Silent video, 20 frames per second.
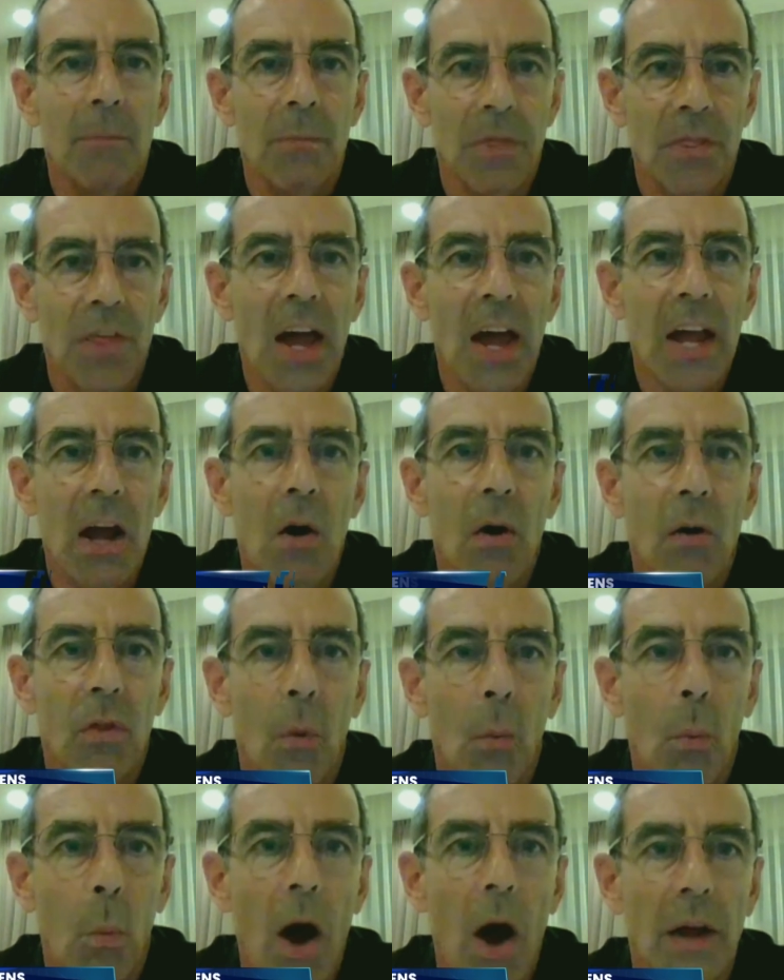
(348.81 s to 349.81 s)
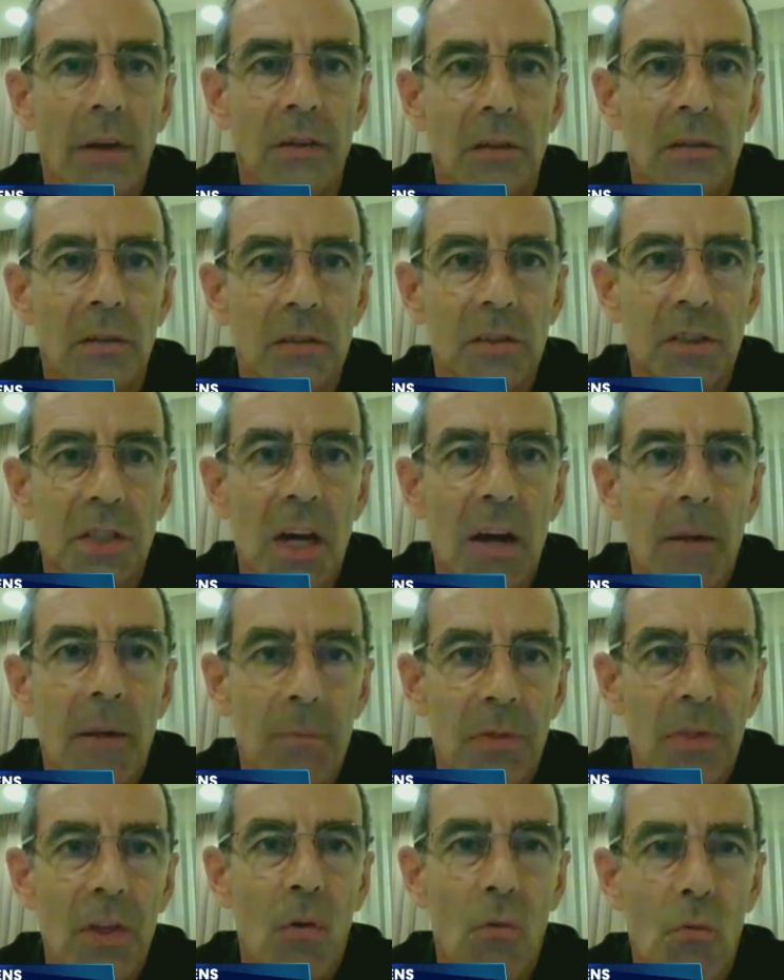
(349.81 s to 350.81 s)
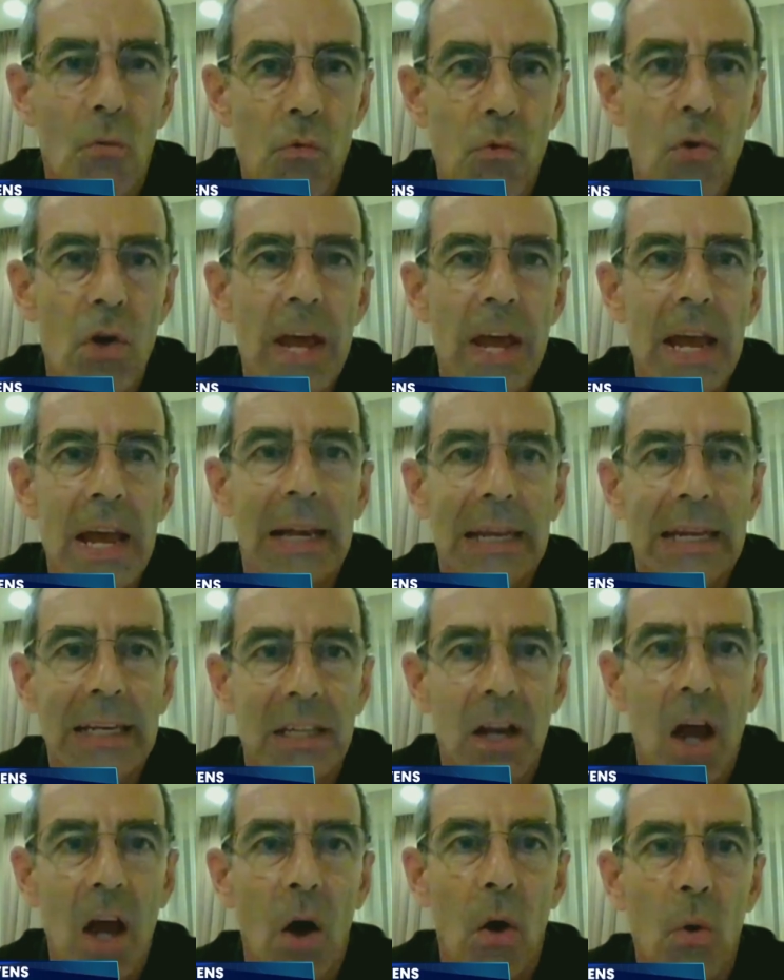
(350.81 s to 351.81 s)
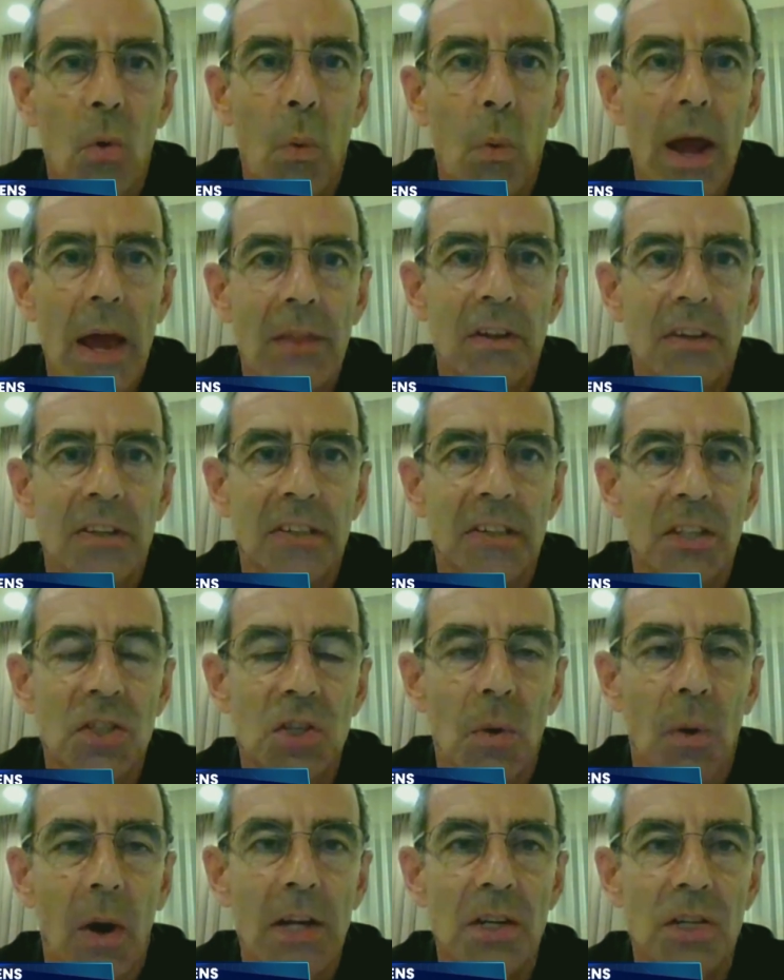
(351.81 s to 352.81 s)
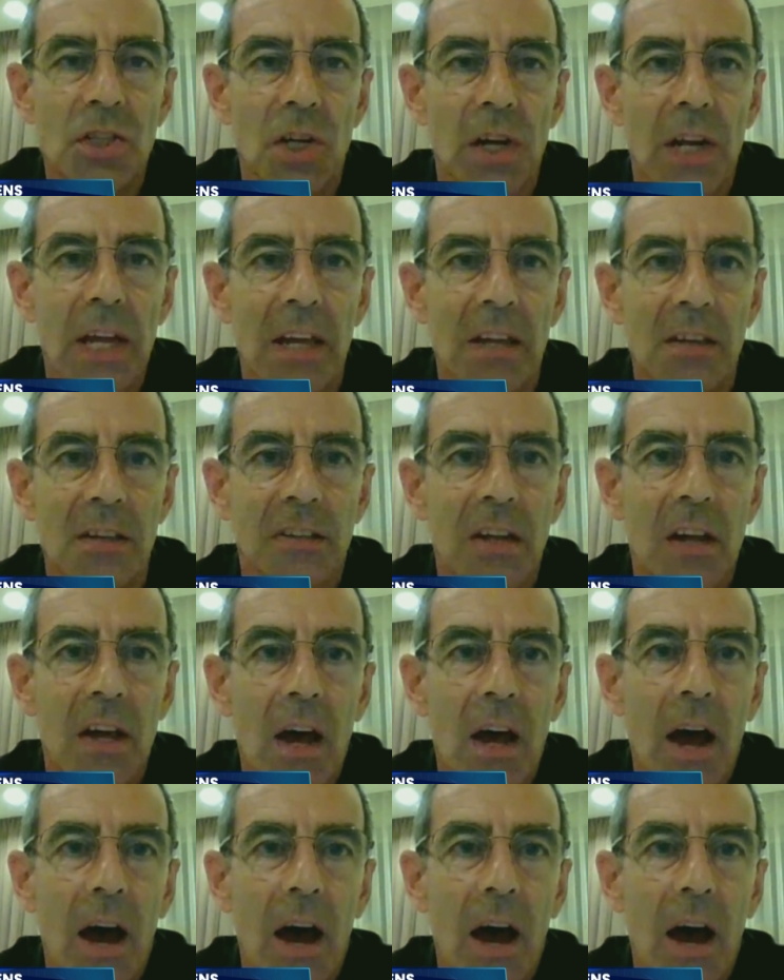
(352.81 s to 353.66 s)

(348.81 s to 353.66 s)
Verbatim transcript: they are the ones that really know where the situation is.